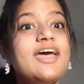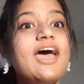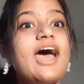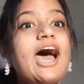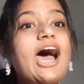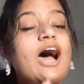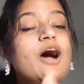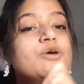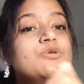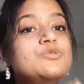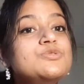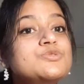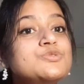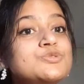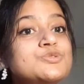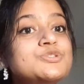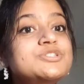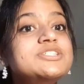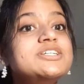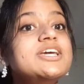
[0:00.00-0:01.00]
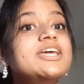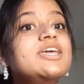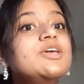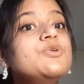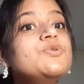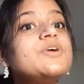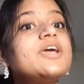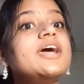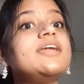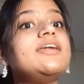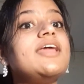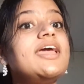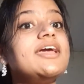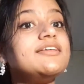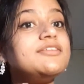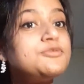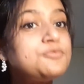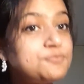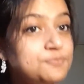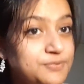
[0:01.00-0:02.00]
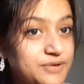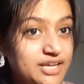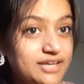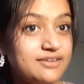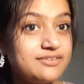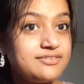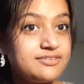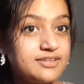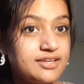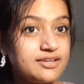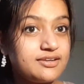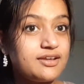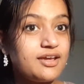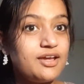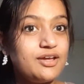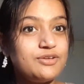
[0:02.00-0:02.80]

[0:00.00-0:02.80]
how good you can express it.